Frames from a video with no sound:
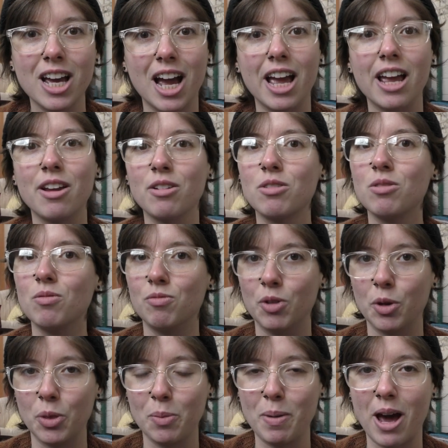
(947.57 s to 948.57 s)
I
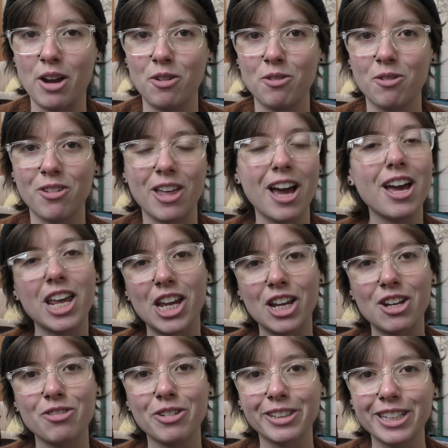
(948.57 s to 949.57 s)
wrote the pattern for that
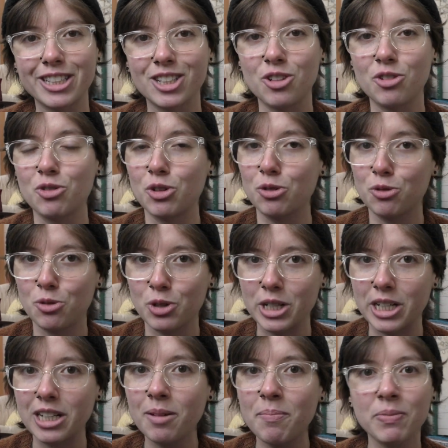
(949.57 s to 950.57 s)
and released it for
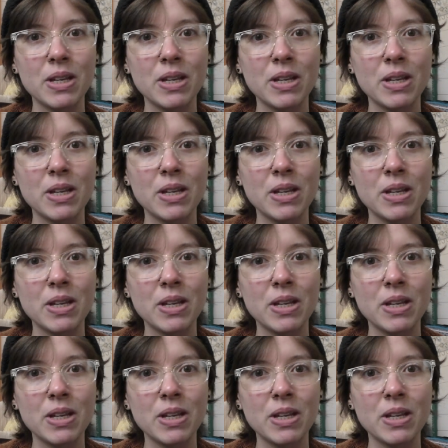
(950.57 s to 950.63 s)
free